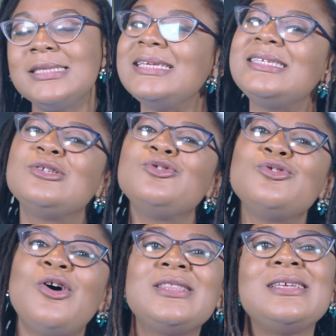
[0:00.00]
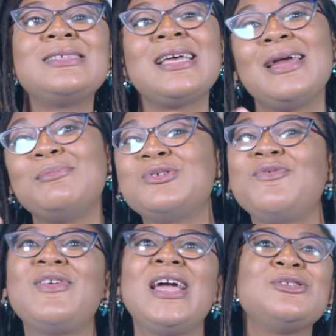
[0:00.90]
This is not the time to
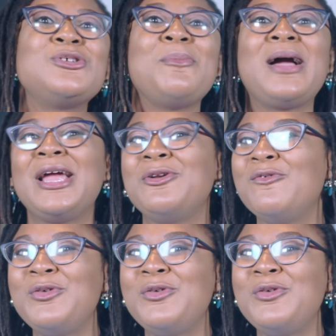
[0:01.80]
find some kind of